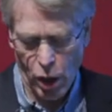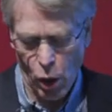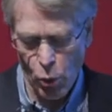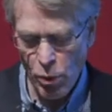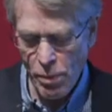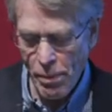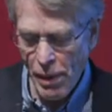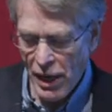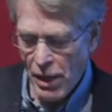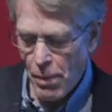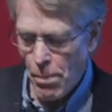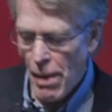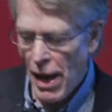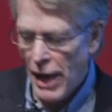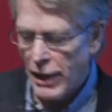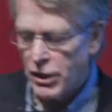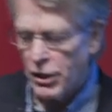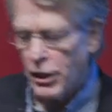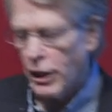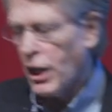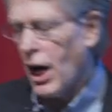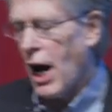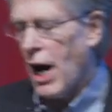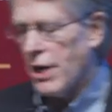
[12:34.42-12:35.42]
we might
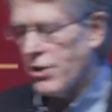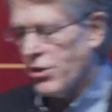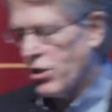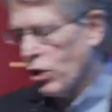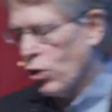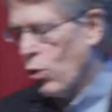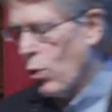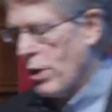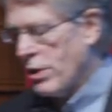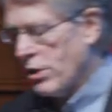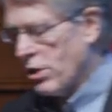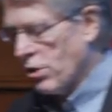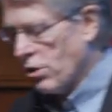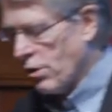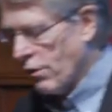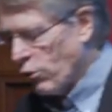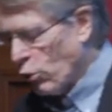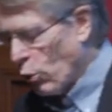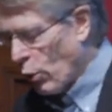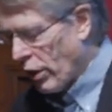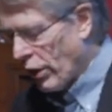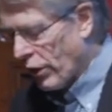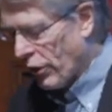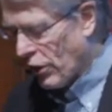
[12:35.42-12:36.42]
imagine the consequences of
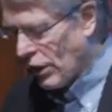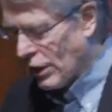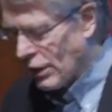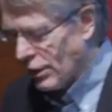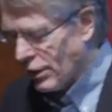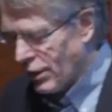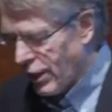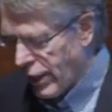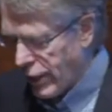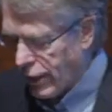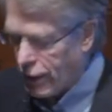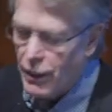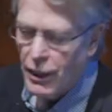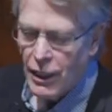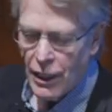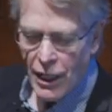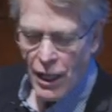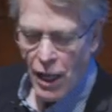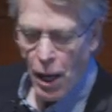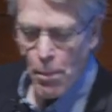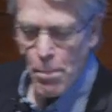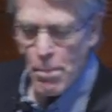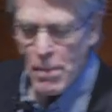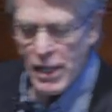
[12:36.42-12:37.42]
doing things like
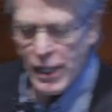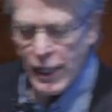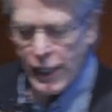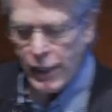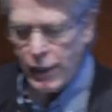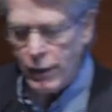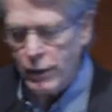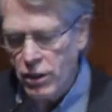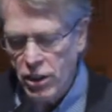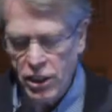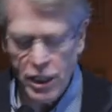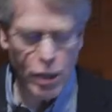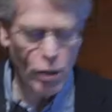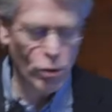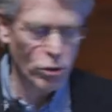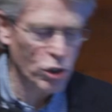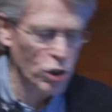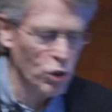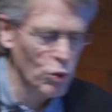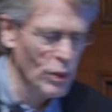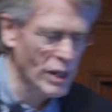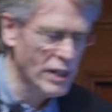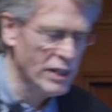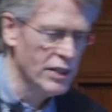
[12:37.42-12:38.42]
emitting
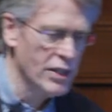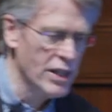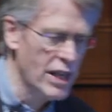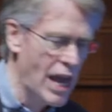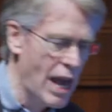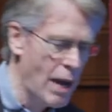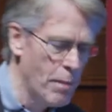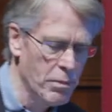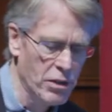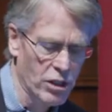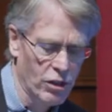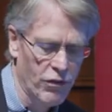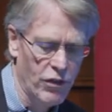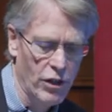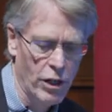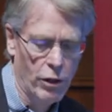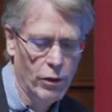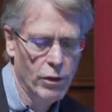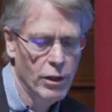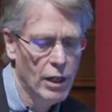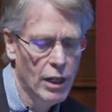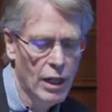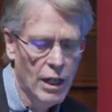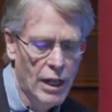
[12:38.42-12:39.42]
CO2 into the
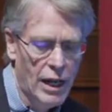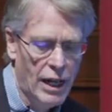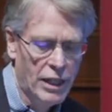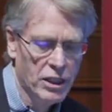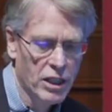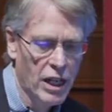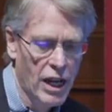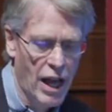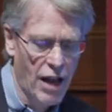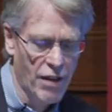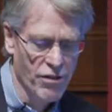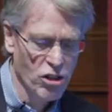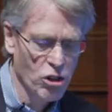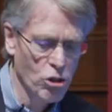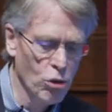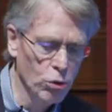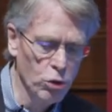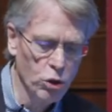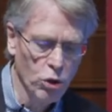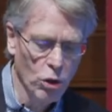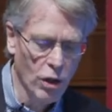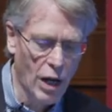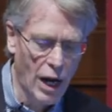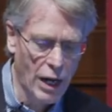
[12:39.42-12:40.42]
atmosphere. That's going to have
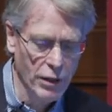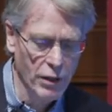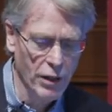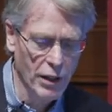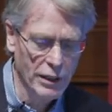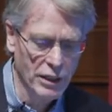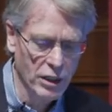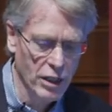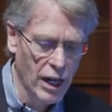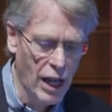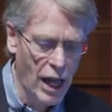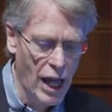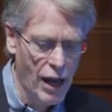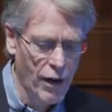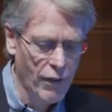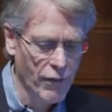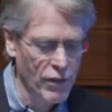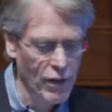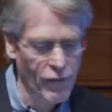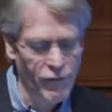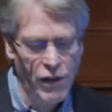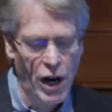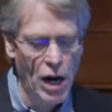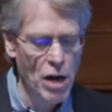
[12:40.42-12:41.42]
social, that's going to have
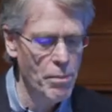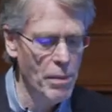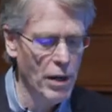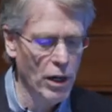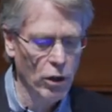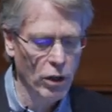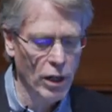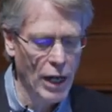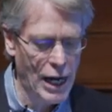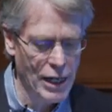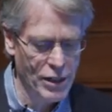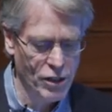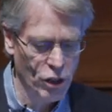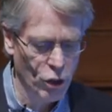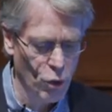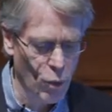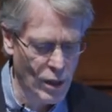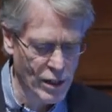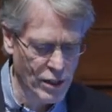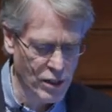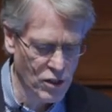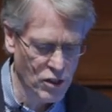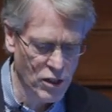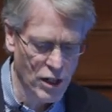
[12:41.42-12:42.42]
environmental
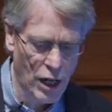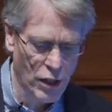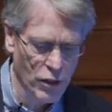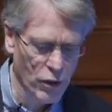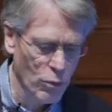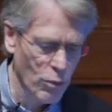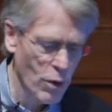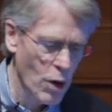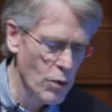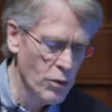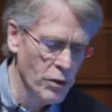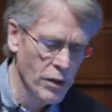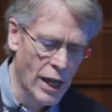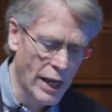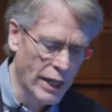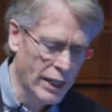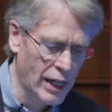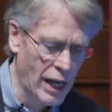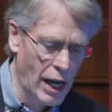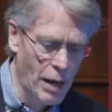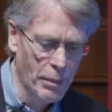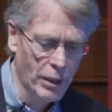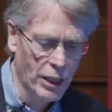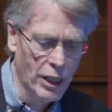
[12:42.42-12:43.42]
consequences down the road and
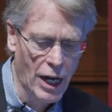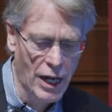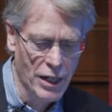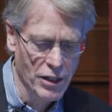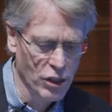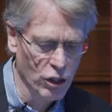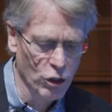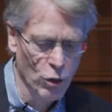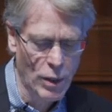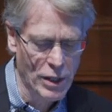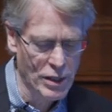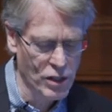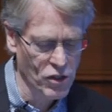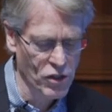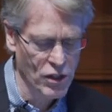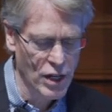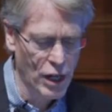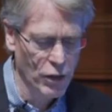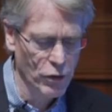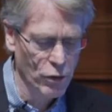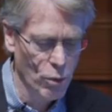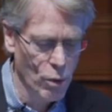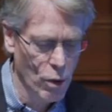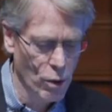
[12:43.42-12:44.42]
economic consequences
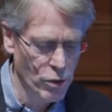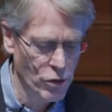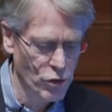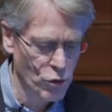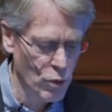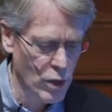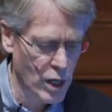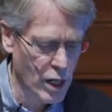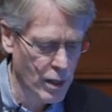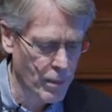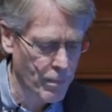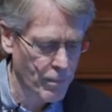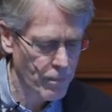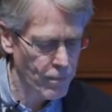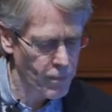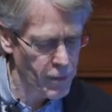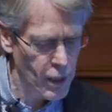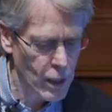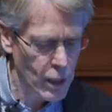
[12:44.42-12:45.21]
down the road as well.